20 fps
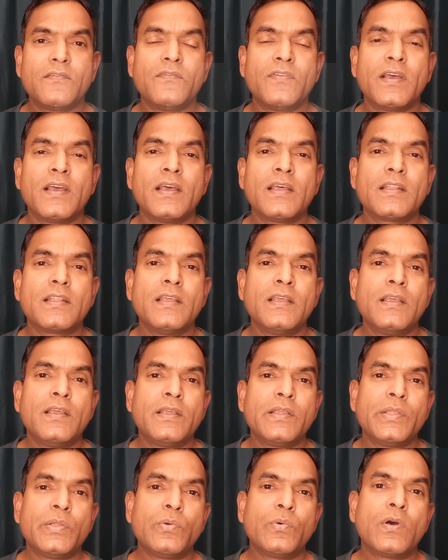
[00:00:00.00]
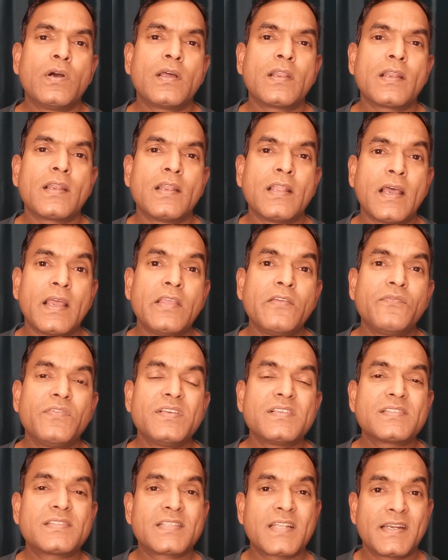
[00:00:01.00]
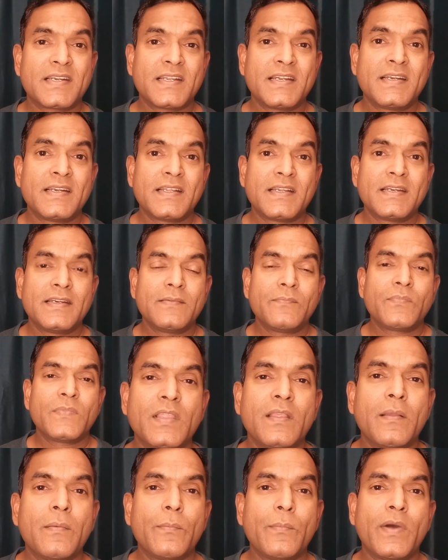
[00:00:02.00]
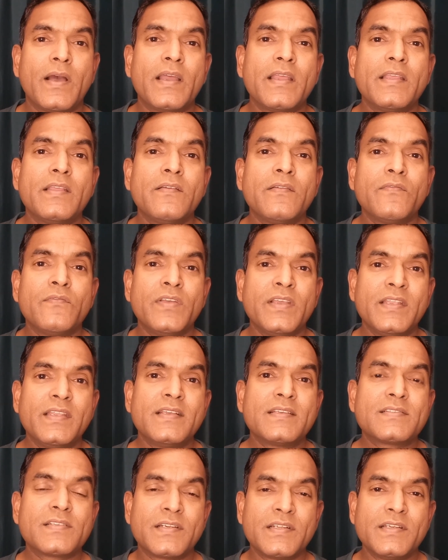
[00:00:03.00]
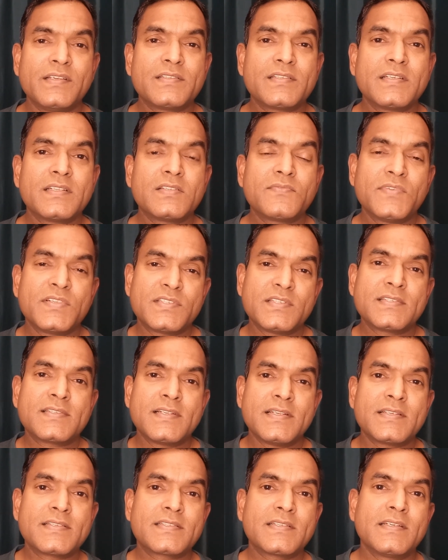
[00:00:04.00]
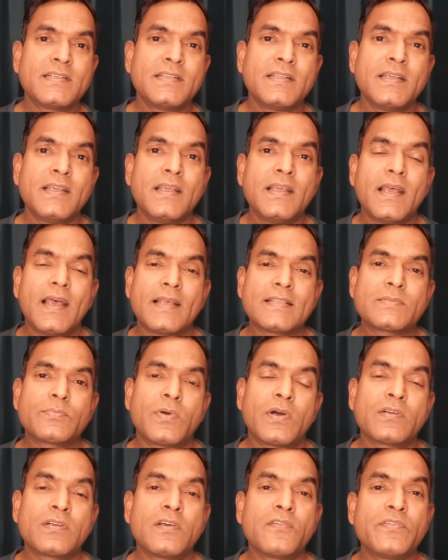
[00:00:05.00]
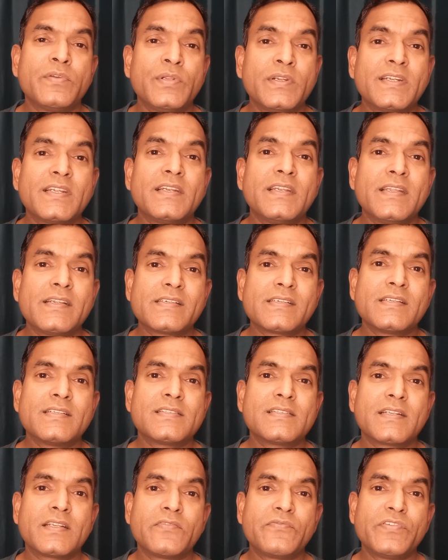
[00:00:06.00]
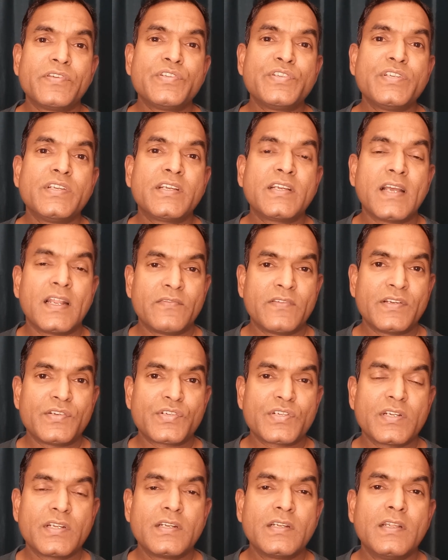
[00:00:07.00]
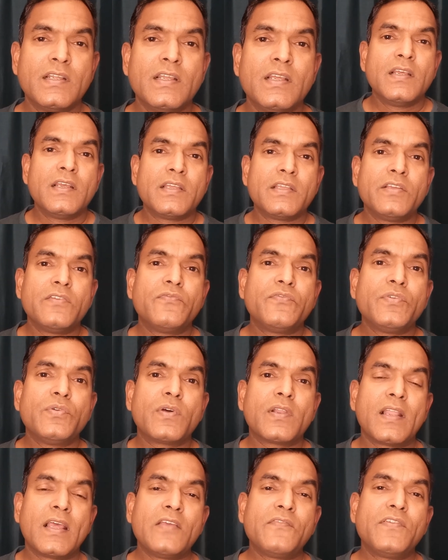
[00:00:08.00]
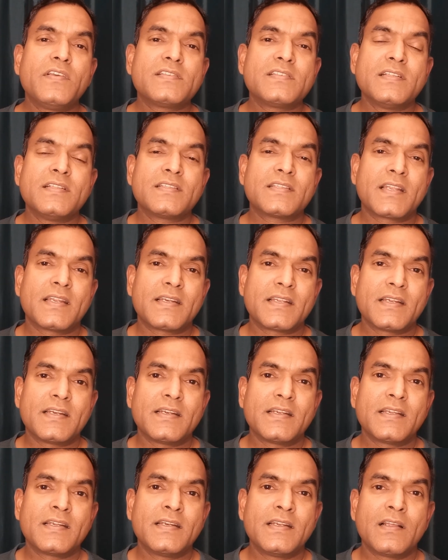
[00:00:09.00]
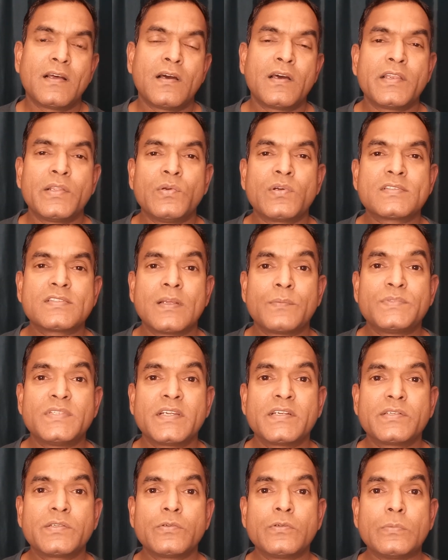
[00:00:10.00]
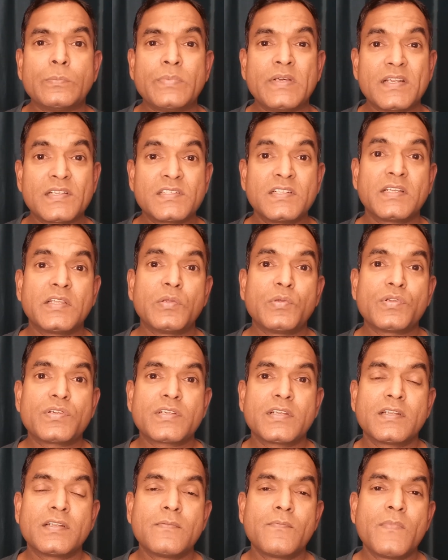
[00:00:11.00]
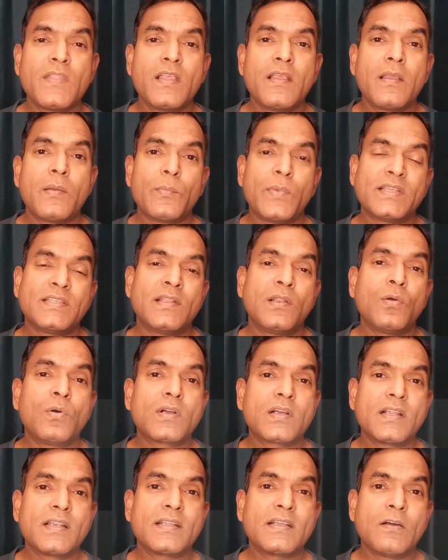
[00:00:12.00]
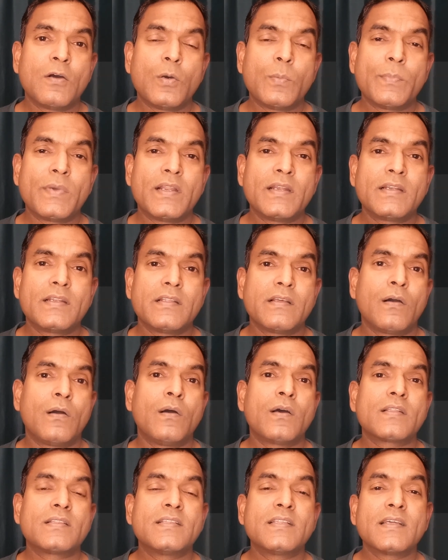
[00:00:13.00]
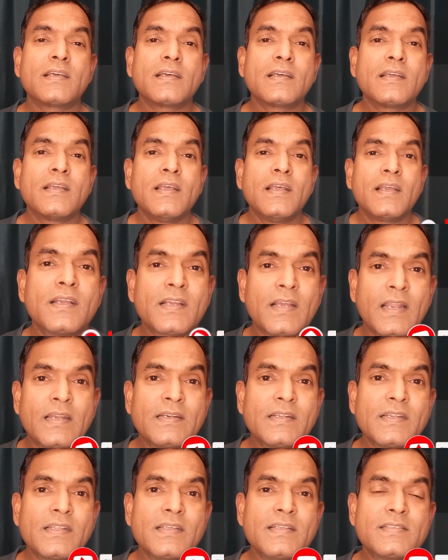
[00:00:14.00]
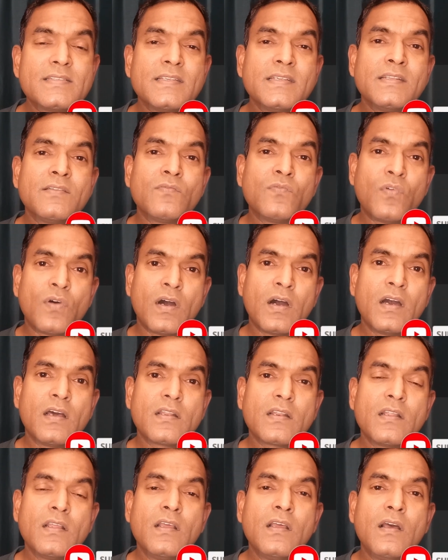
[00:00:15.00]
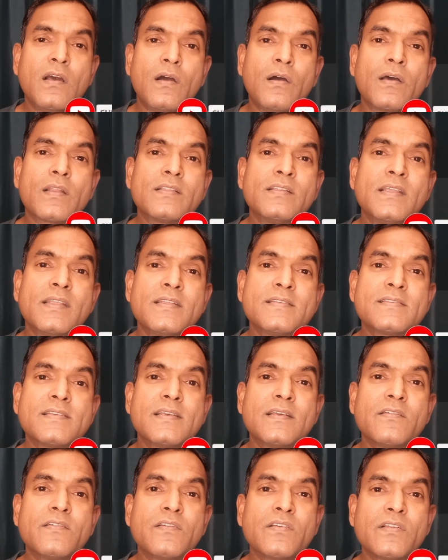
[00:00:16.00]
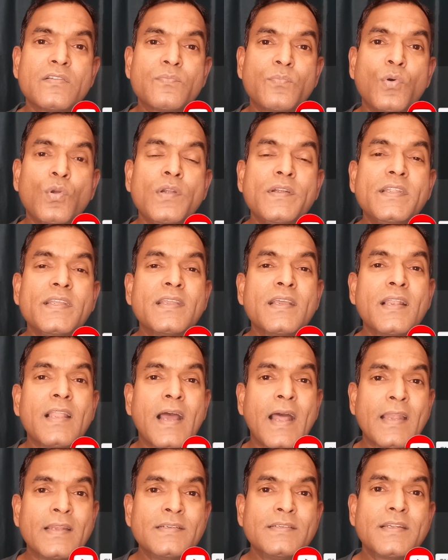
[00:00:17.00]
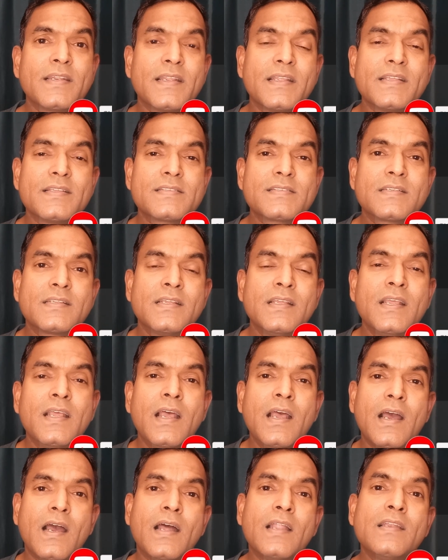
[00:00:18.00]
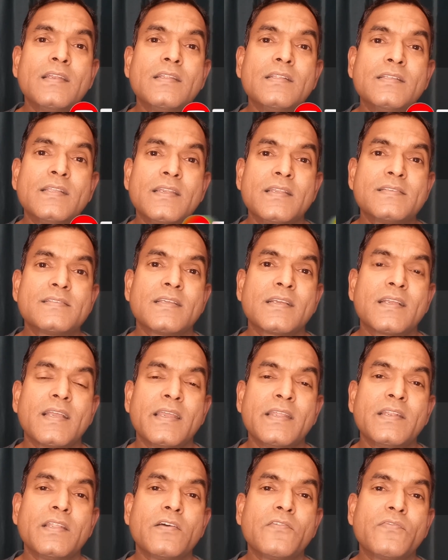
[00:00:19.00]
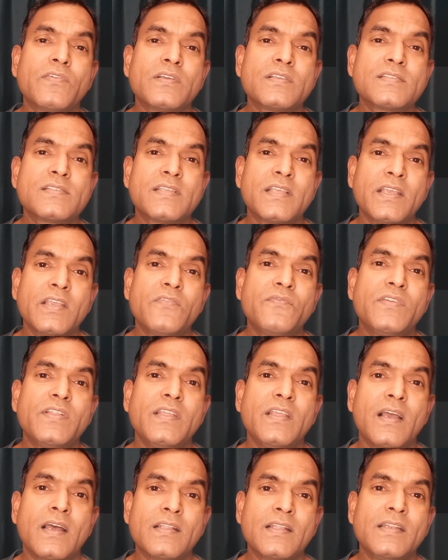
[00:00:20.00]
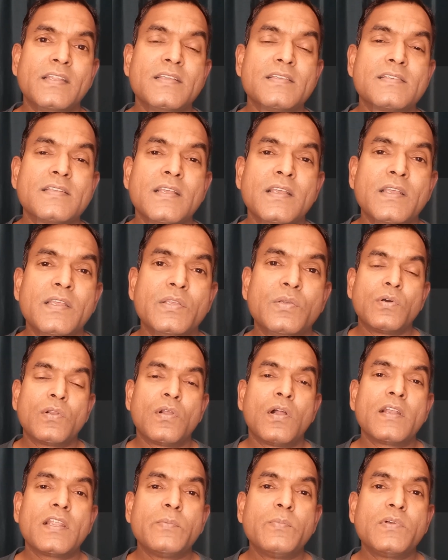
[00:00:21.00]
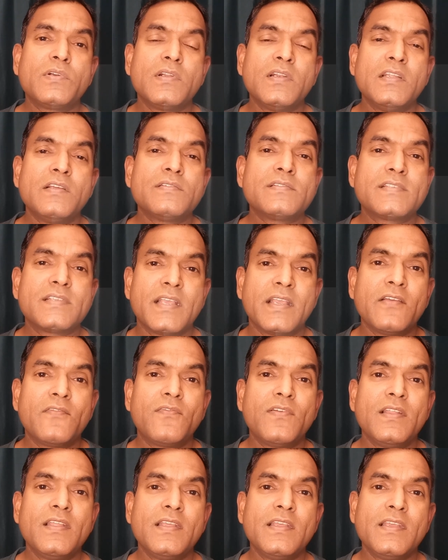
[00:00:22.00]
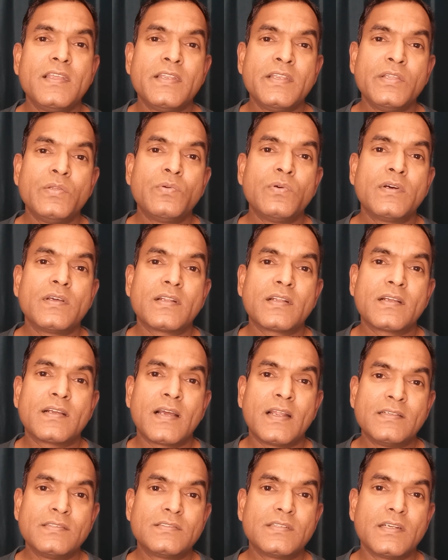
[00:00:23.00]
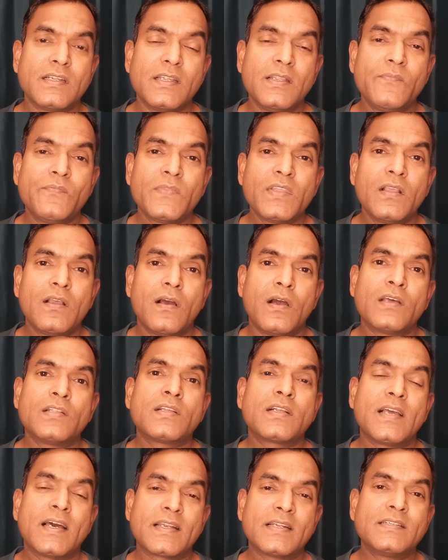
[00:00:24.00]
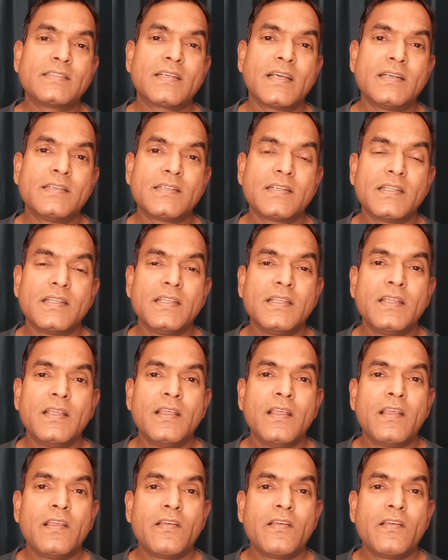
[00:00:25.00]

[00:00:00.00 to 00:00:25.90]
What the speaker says: where your life is threatened by various reasons which is listed as part of United Nations Refugee Convention, if your life is in threatened or you are subject to persecution by the local government, or the country is in war, or there is a political unrest, and there is a kind of a safety, that is, you are not able to live safely in your country or the current country